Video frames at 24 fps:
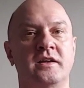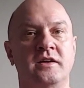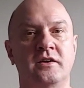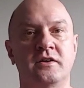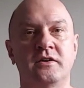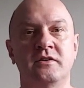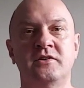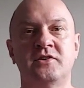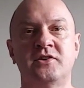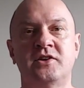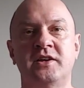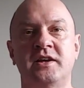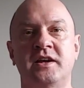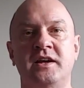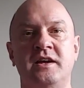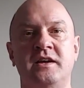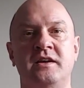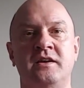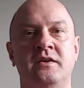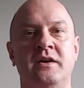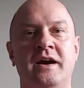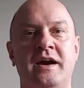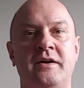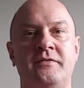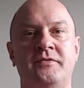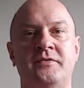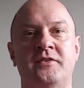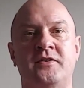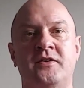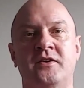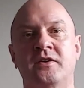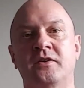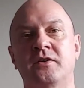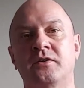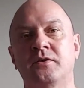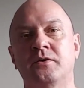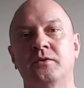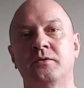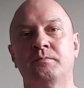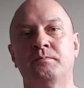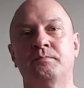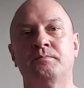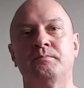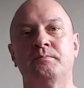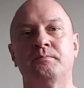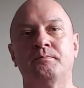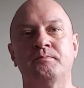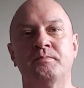Usually you have
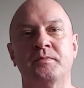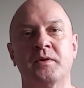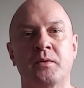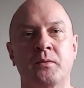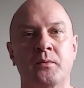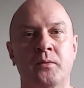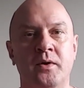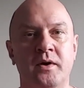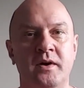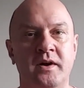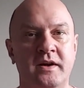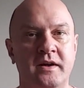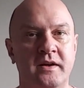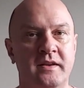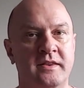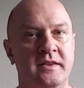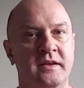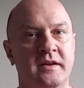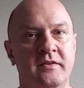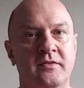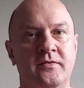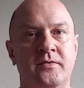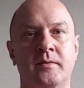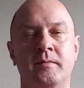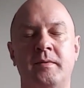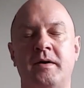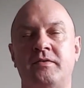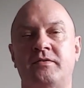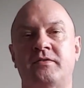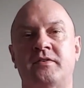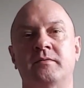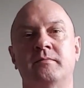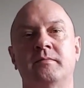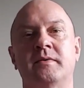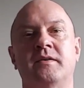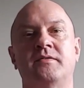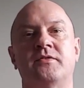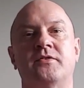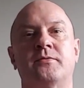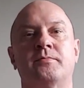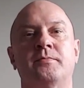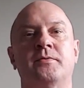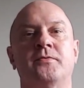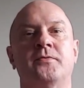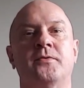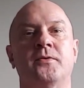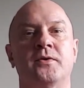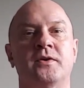to work at things for months and months
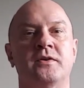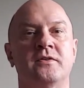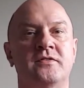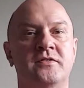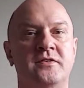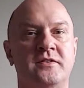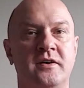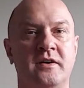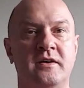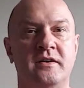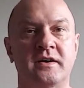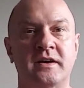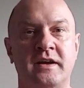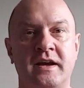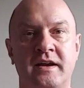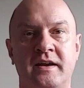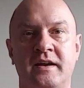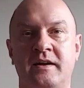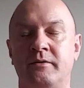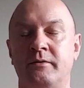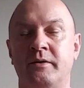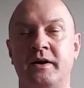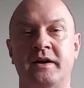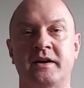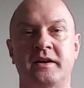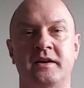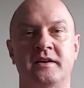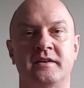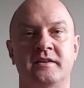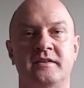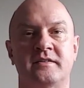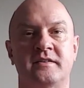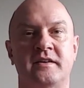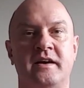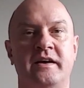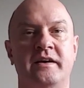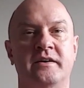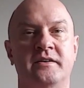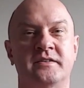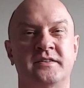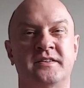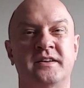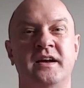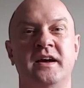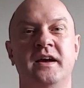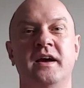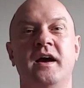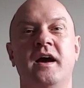before you start getting regular
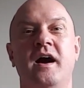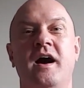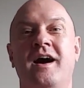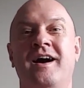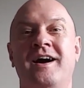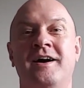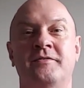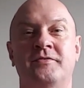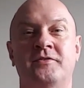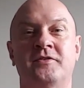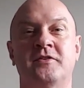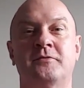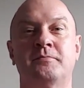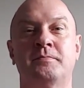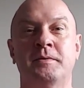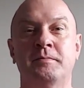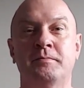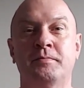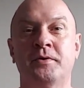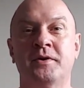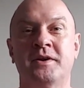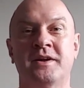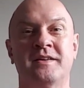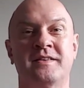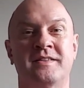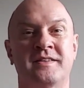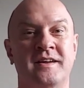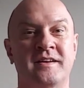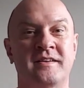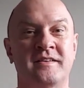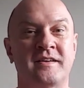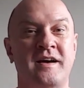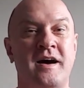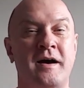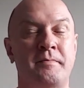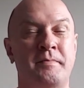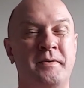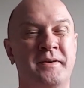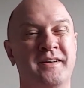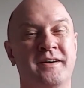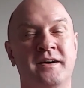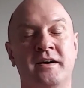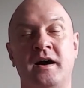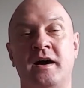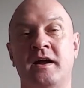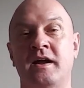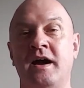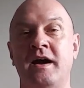sales. I've just been putting things up and
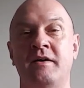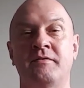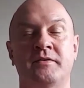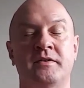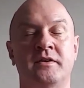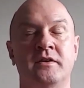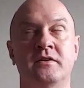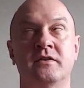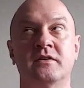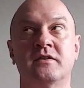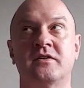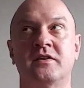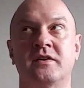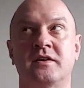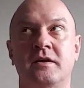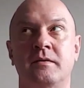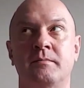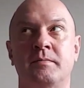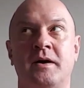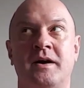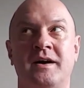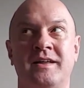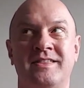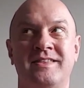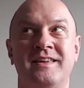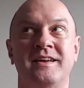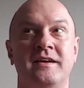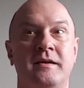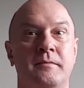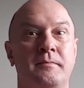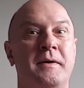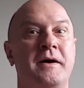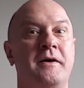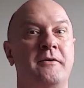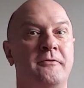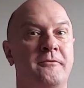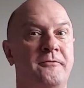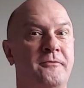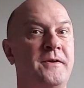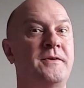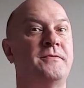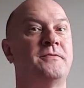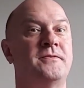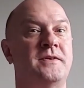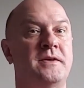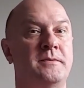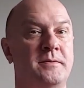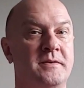I haven't looked at it, but I think about
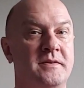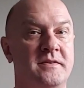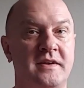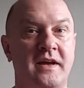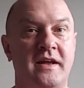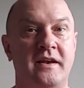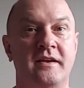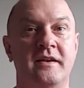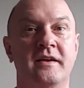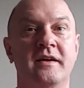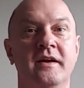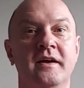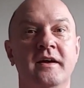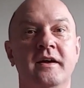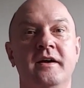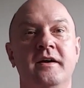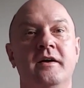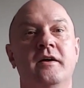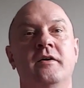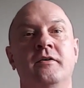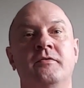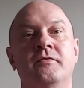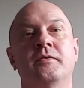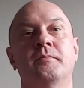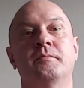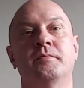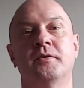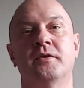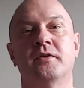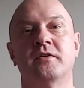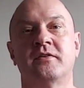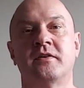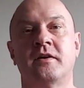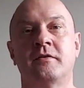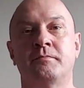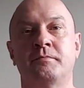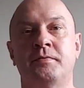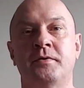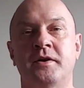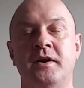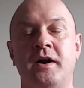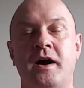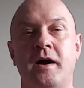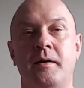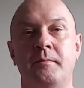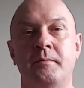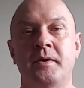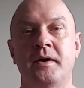50% of the books I've put
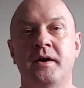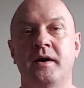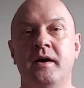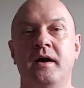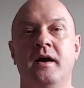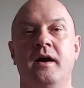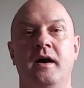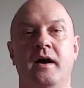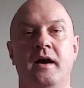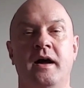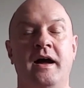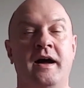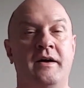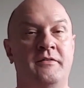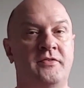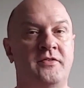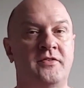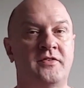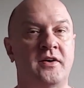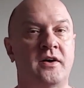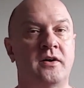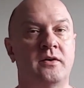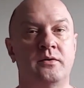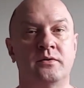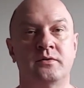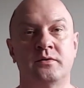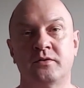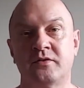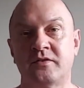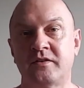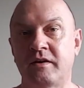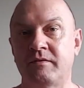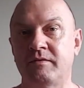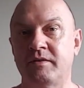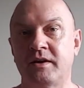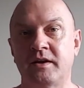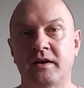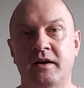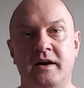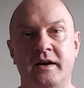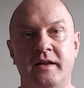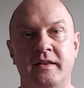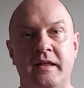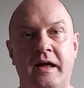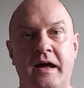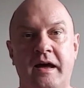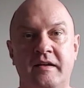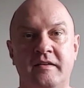up have sold or something
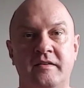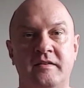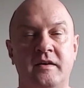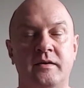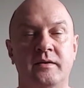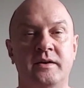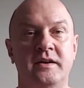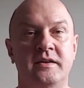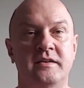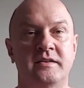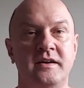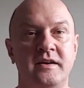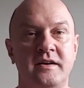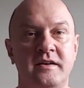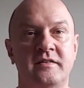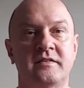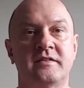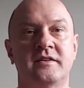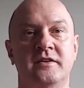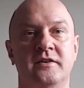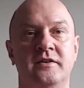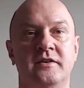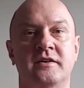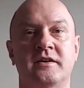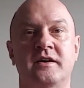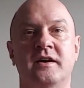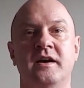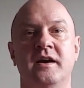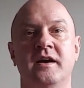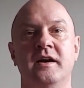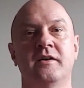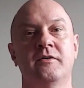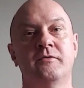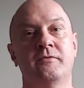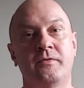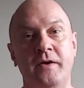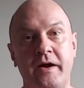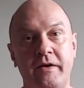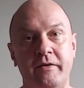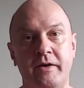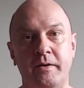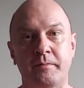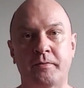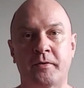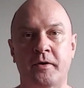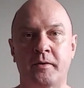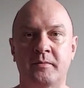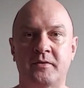like that. So it does look
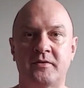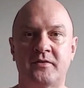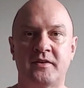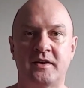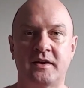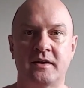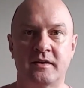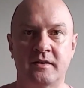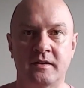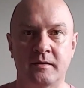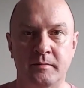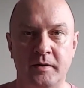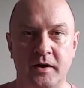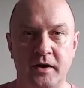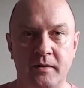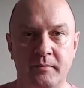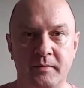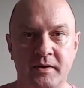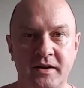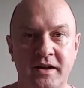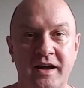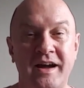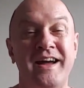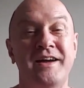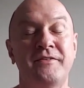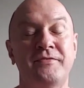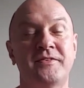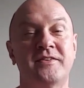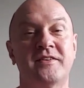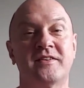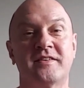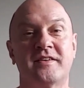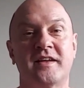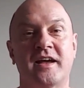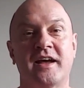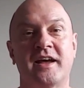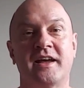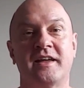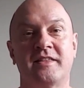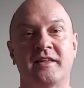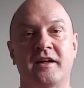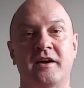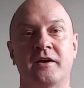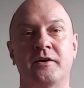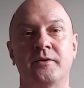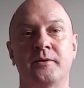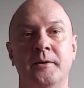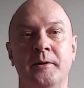very promising at the moment. I have to say
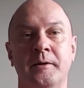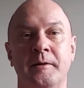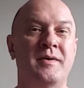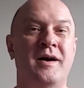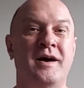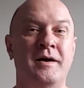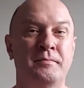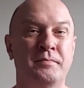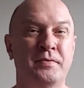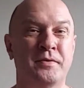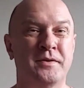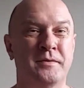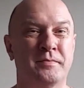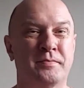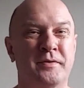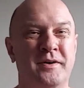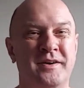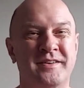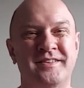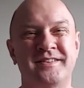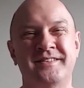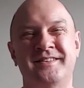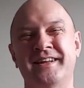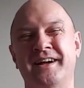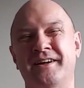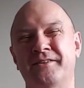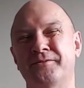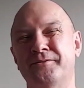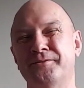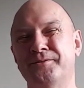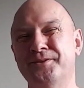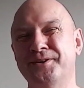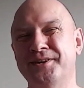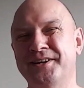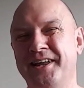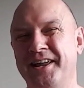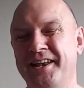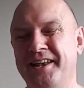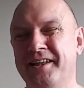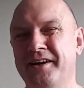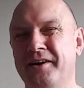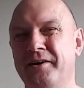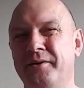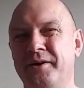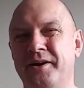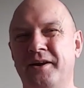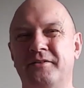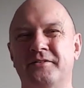though, I put the prices down really
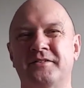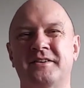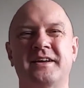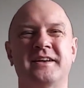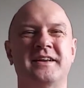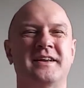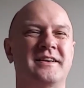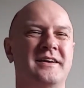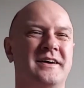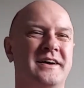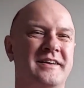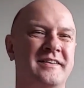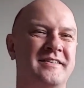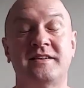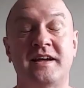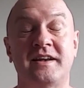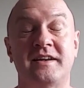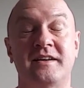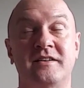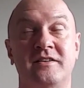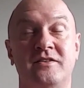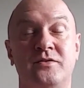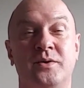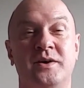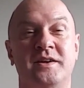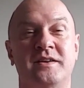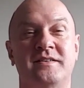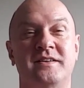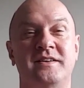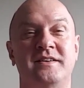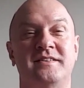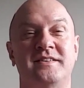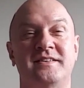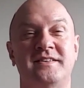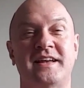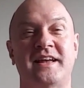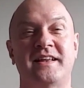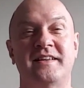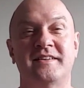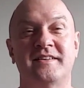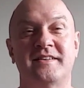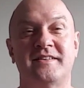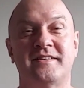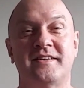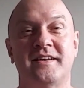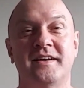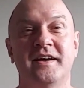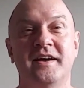low and I was getting like 10 and 20
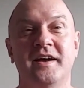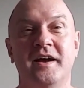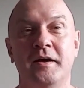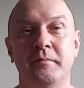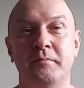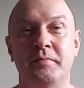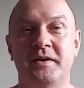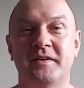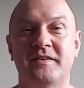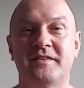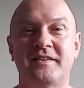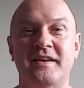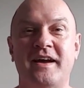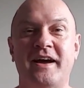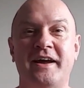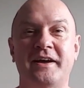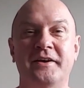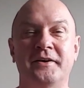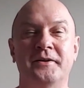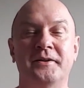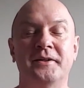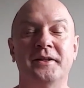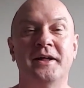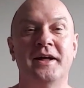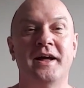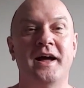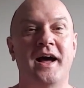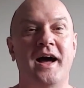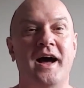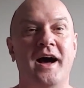cents per sale,